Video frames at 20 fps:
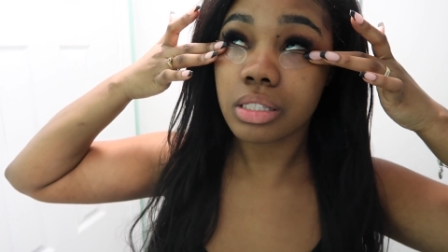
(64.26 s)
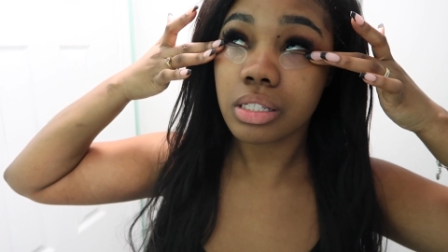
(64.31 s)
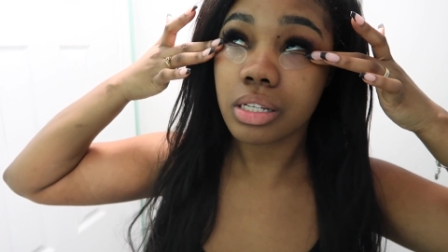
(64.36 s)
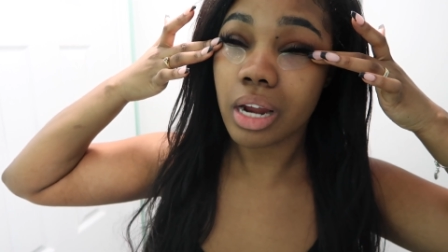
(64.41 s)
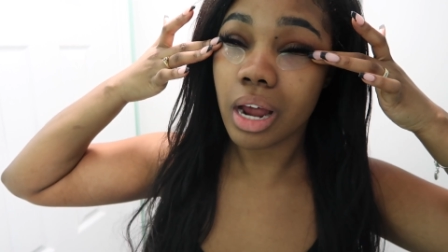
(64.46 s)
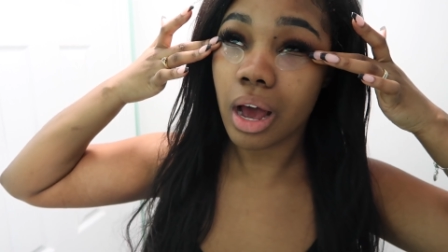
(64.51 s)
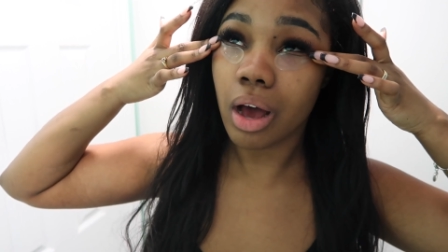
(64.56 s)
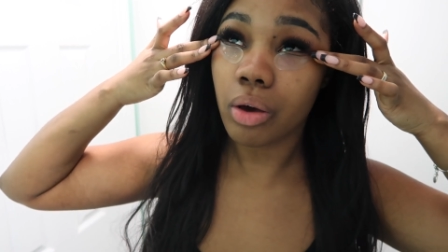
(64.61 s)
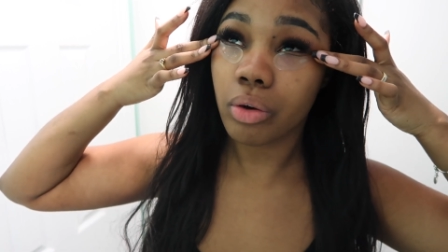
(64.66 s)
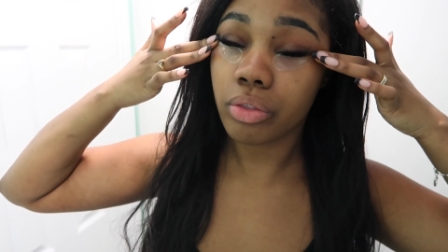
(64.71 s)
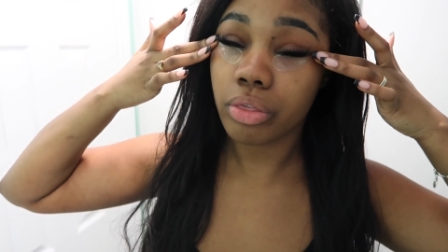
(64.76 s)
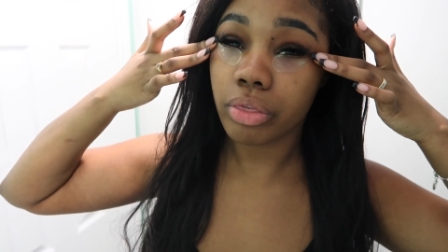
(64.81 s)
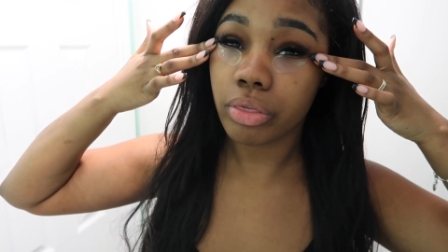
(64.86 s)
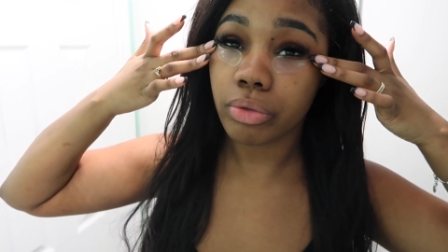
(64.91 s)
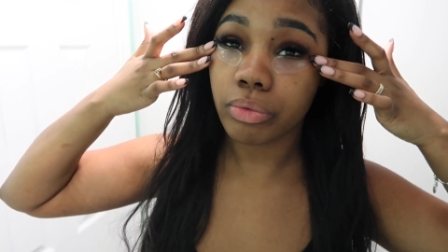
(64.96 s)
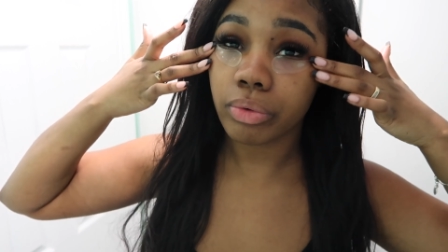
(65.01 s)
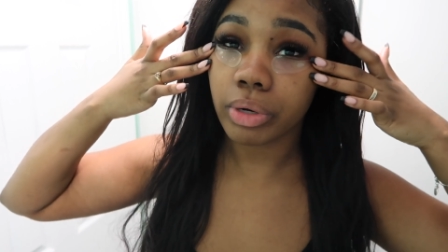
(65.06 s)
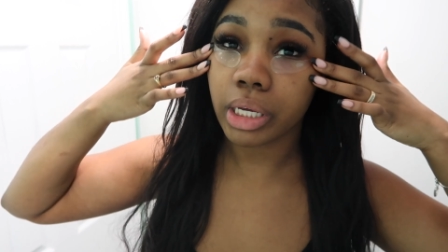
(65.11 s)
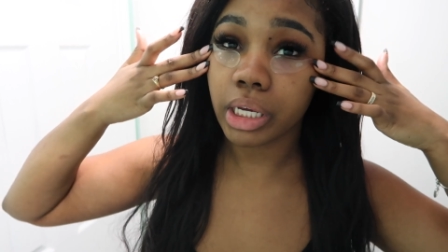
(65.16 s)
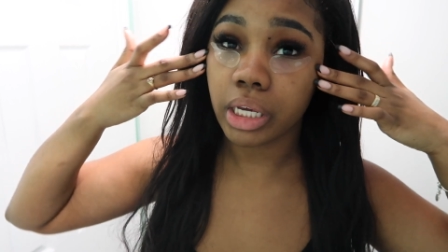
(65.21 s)
It's now
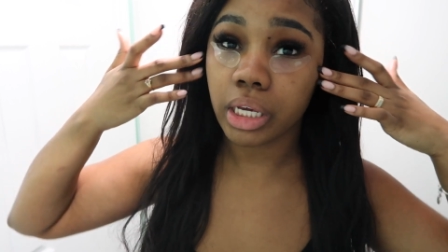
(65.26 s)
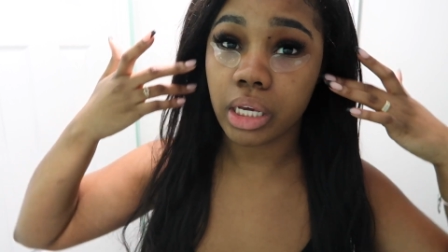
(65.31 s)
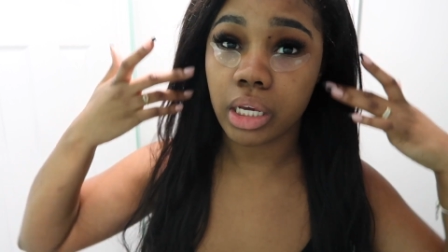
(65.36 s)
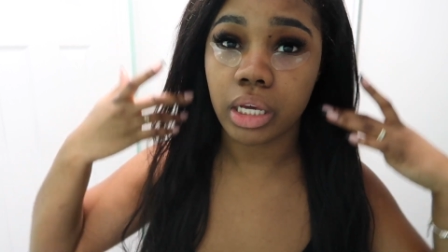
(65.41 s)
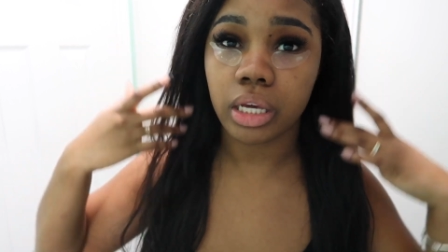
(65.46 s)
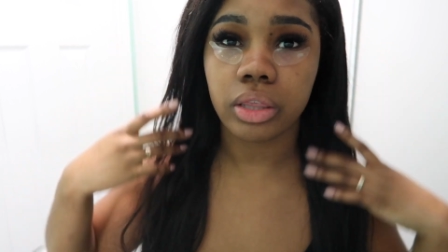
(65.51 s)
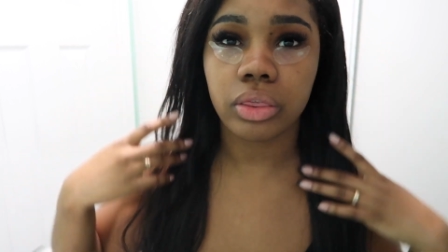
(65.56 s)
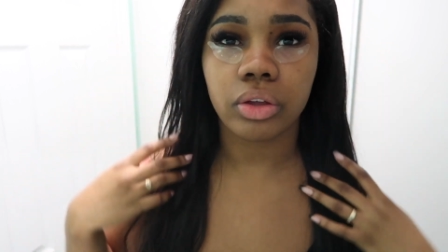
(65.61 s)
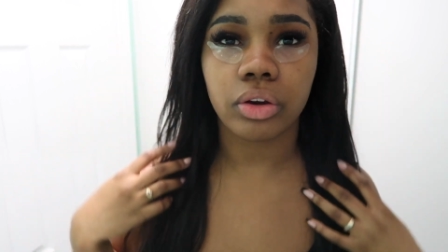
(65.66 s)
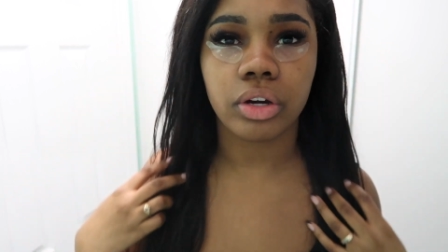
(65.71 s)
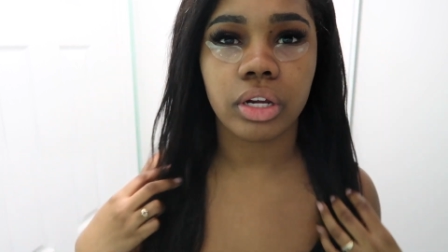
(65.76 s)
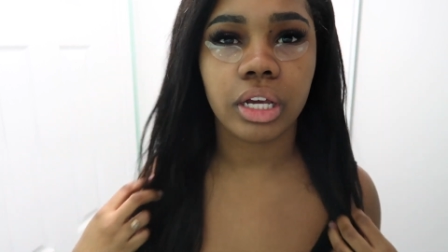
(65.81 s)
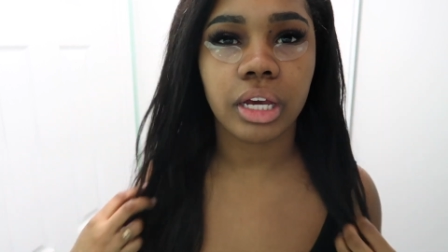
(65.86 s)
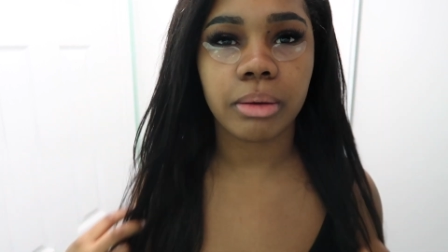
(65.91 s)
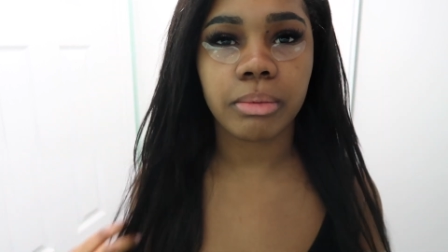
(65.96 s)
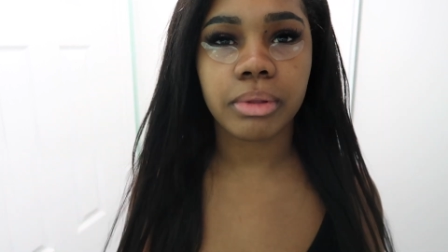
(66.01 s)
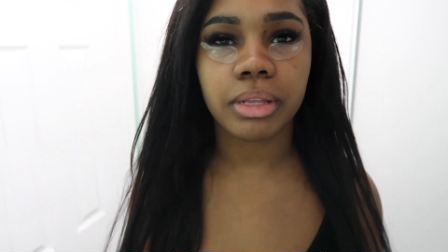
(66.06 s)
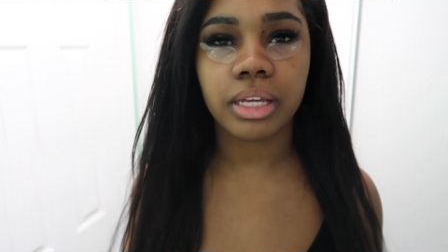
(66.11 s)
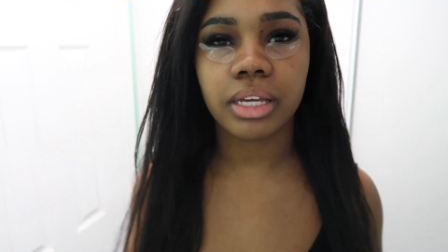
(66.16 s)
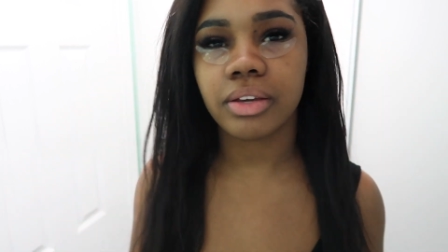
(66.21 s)
three thirty
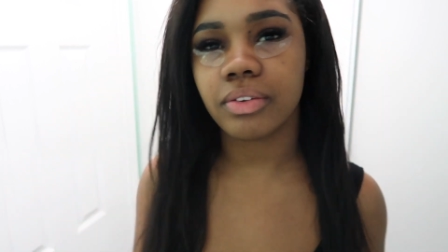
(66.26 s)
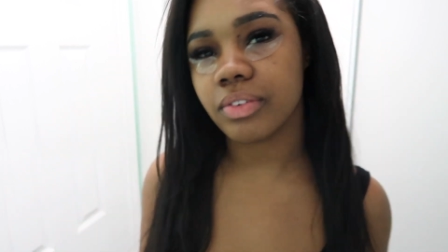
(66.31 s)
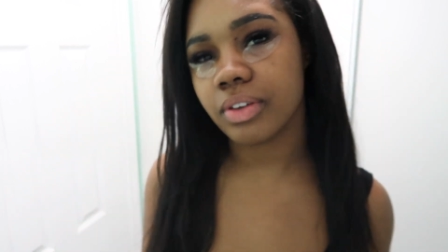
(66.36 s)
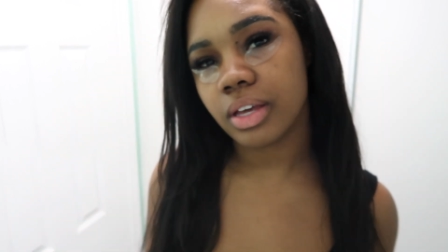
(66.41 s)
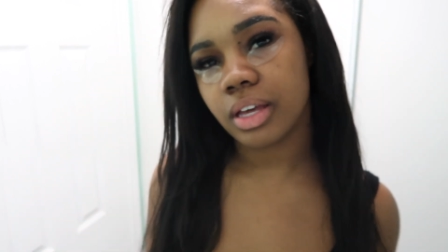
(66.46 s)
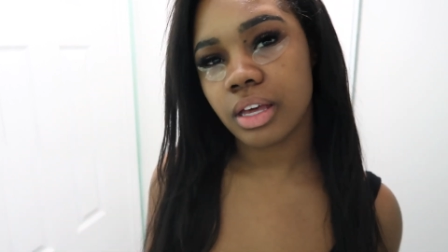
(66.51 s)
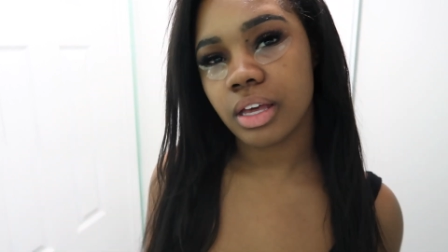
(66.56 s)
I believe.